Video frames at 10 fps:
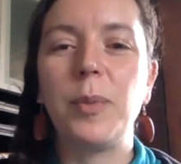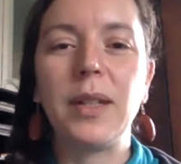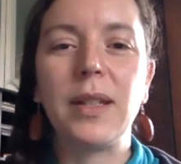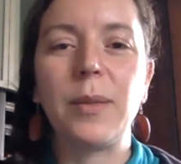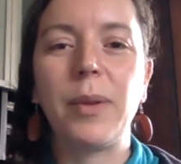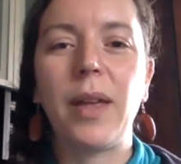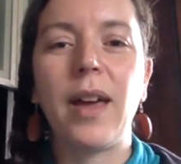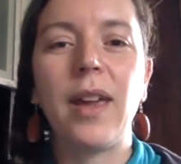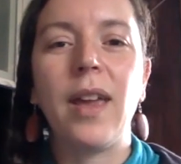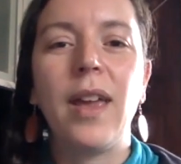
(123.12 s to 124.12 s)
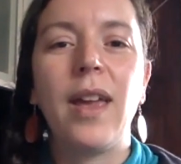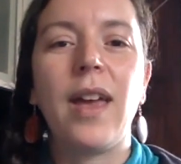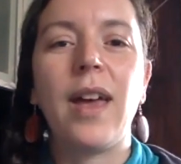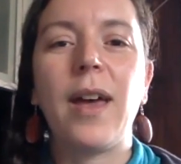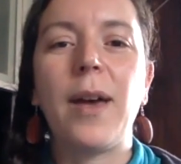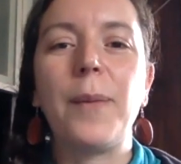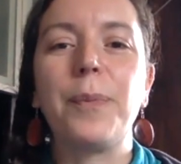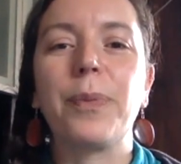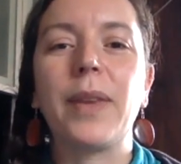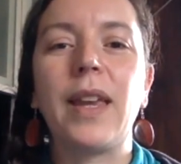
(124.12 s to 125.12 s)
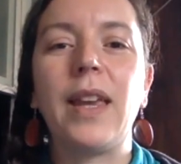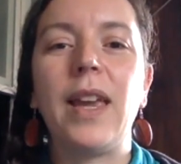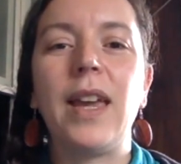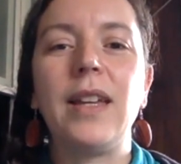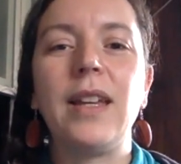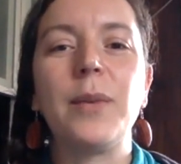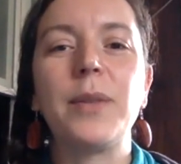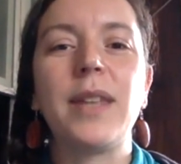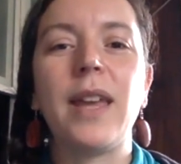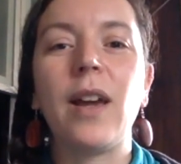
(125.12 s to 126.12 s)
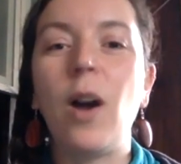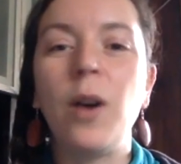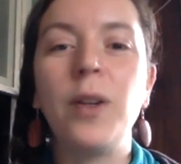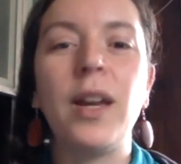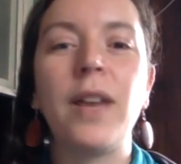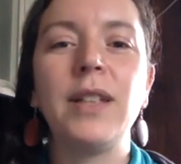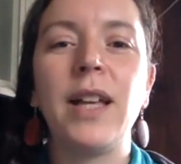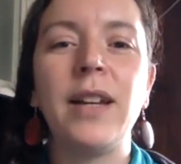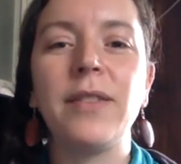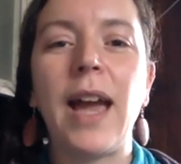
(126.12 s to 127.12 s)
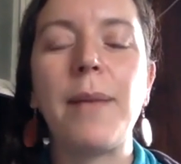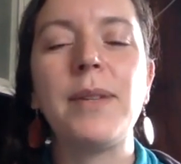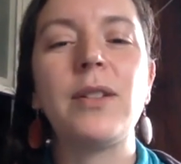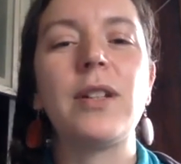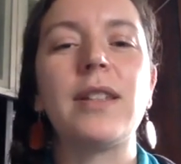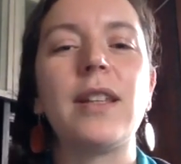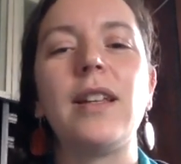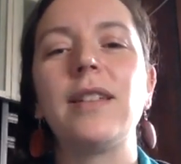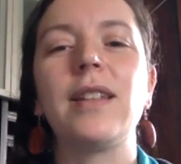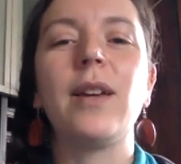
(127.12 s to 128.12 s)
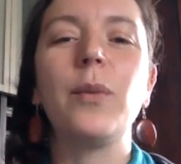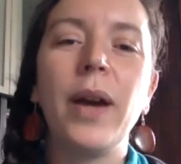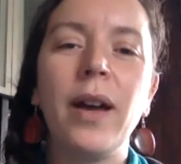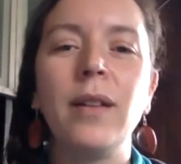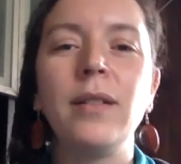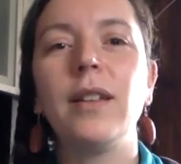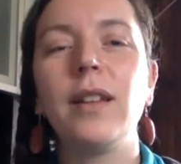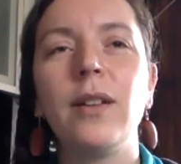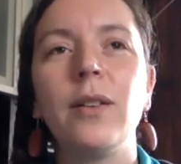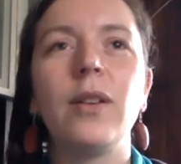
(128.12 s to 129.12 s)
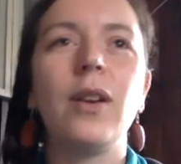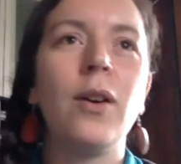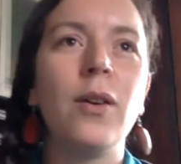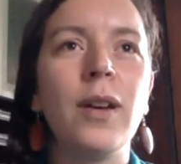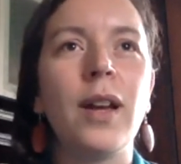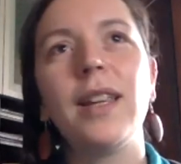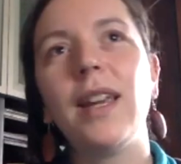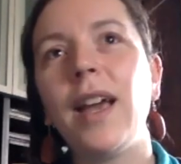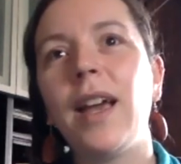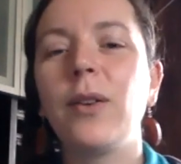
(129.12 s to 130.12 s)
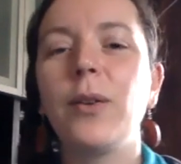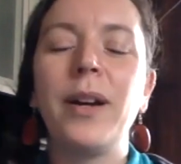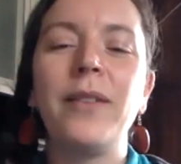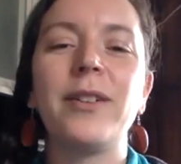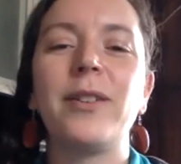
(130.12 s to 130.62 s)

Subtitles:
Building Supply, and it was like, oh, do you have a line of cabinetries? And he's like, well, no, not yet, or whatever.